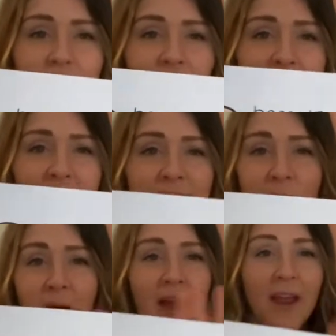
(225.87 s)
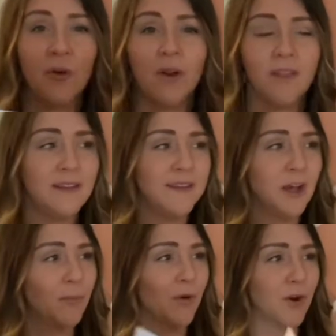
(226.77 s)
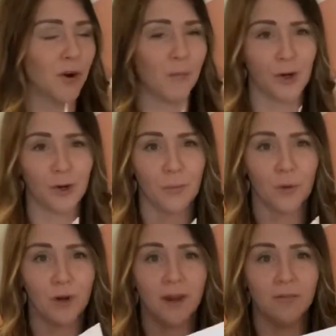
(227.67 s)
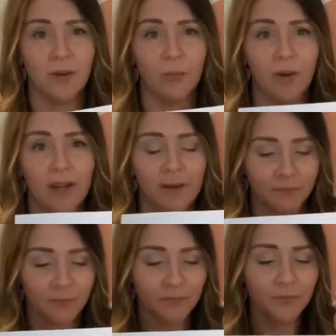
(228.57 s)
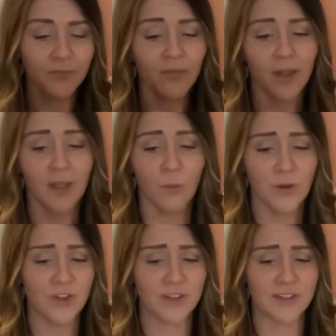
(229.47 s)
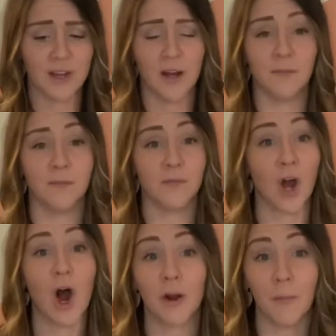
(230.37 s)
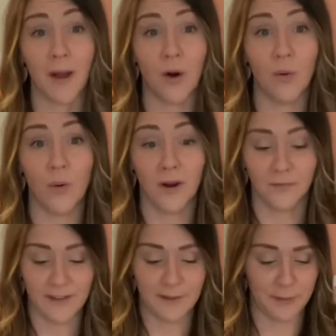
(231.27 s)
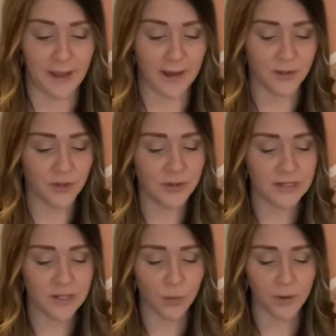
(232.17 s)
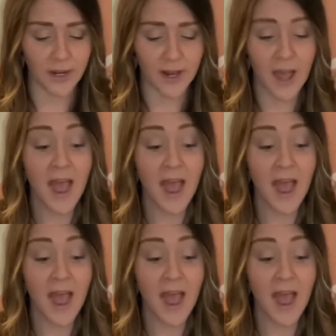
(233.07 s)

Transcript: And so I'll hang one of these up on our marker board every week. And we just um, talk about one of these Beatitudes each week.